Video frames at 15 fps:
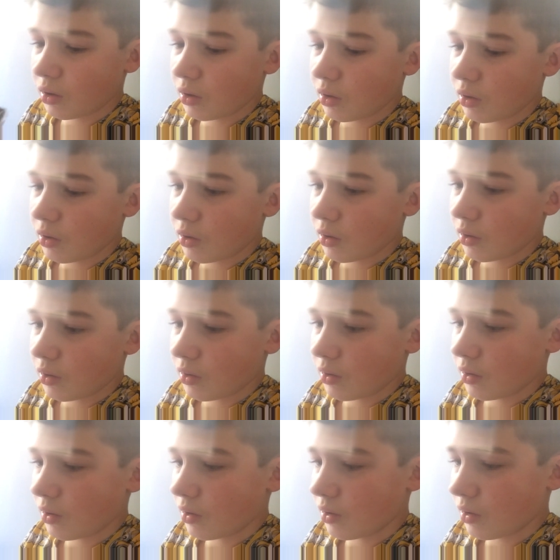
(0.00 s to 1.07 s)

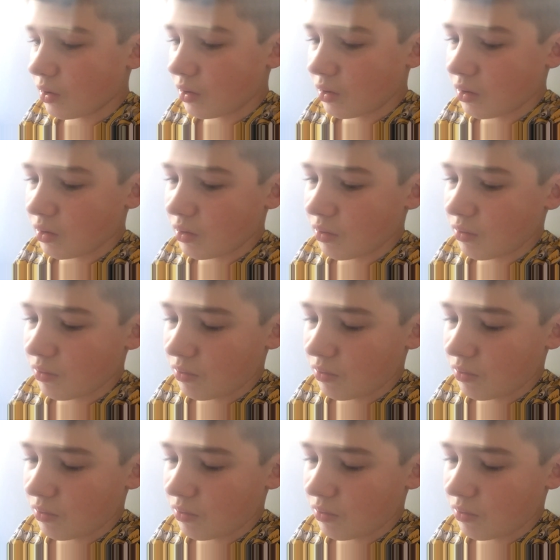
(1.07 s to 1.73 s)
Nothing is said.